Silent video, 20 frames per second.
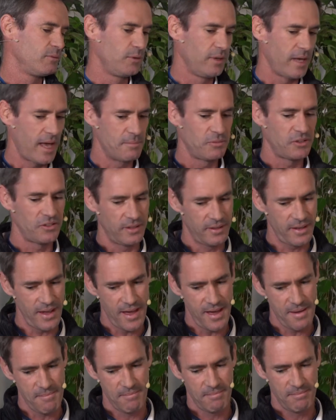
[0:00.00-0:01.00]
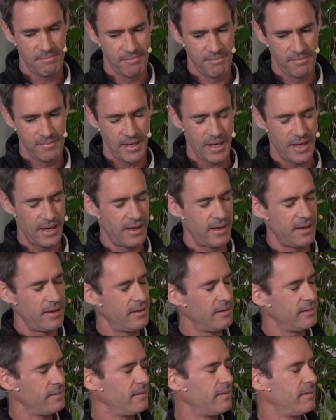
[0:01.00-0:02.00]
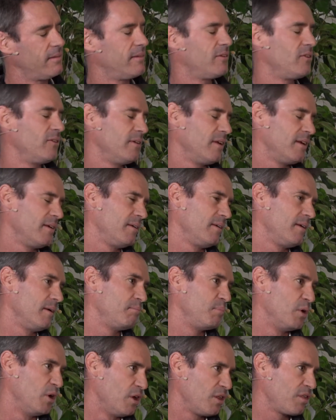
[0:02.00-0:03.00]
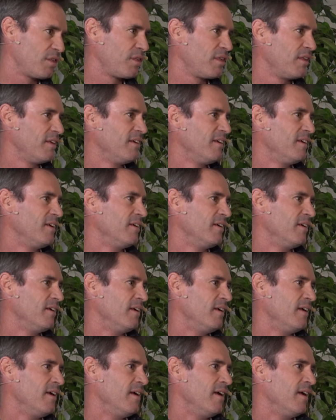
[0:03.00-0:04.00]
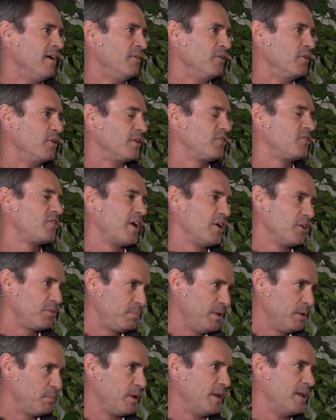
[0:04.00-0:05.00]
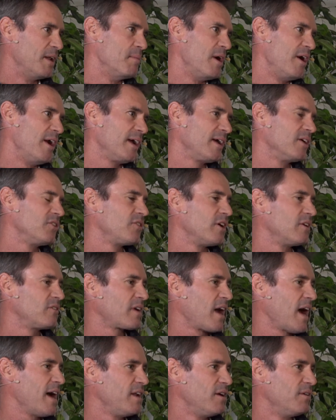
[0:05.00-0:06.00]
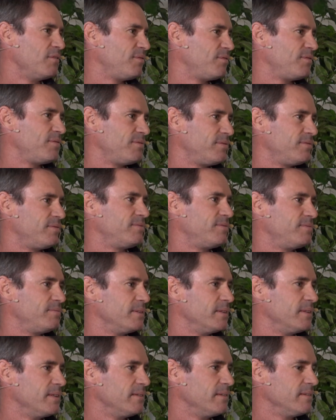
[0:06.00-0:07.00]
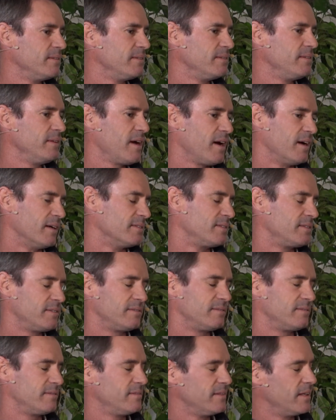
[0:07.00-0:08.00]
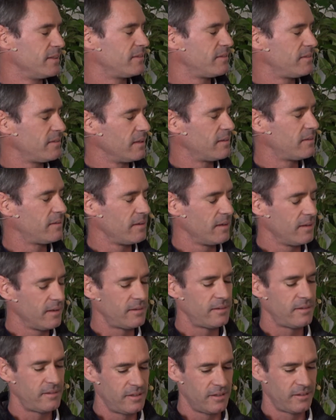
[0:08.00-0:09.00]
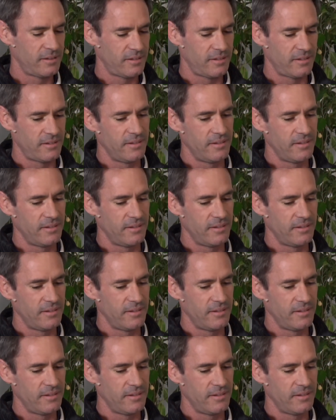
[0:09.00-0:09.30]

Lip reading: Amsterdam, Perth. We've got salespeople in America. So it's kind of, it's just,